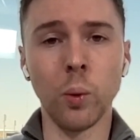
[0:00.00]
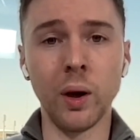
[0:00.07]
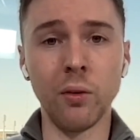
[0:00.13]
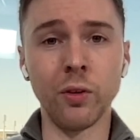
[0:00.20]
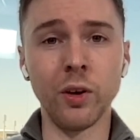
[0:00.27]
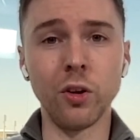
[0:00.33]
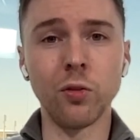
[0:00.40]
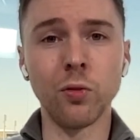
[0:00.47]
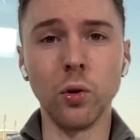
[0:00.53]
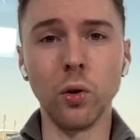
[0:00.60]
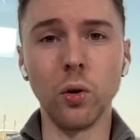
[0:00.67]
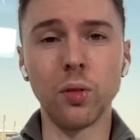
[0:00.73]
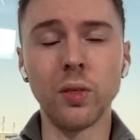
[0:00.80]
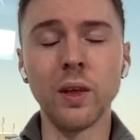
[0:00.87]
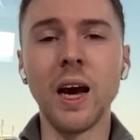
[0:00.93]
when he finished
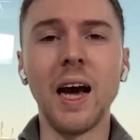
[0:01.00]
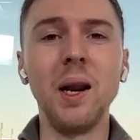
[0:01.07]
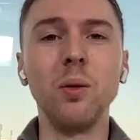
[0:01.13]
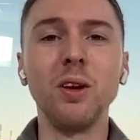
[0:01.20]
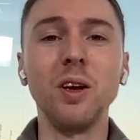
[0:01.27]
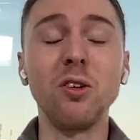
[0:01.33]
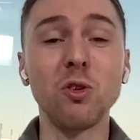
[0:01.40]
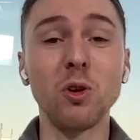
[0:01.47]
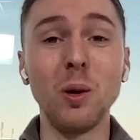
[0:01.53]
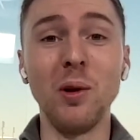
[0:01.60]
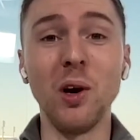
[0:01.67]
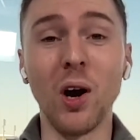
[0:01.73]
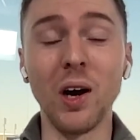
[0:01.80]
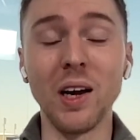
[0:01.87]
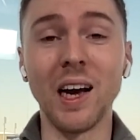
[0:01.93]
4th, and it was an
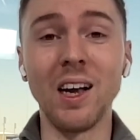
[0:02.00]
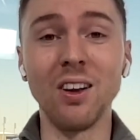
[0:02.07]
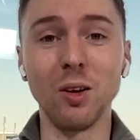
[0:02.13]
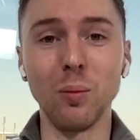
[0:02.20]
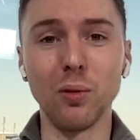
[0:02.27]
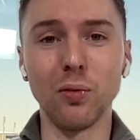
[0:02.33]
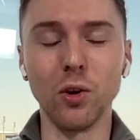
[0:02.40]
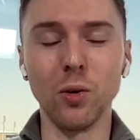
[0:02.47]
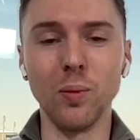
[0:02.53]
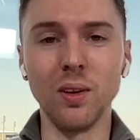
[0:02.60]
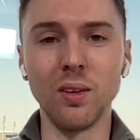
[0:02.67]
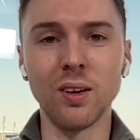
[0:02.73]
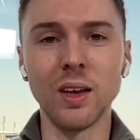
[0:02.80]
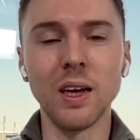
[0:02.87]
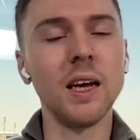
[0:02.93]
extremely eye-catching
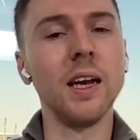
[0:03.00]
performance.